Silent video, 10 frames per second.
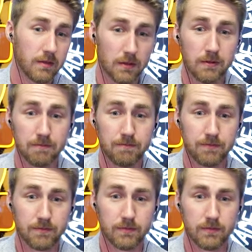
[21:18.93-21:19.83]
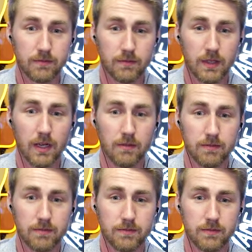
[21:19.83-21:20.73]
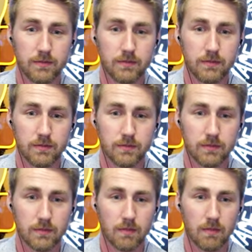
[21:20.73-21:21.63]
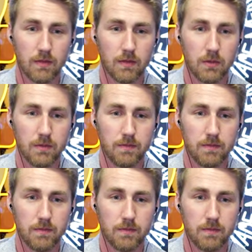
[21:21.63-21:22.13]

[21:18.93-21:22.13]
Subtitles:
(not speaking)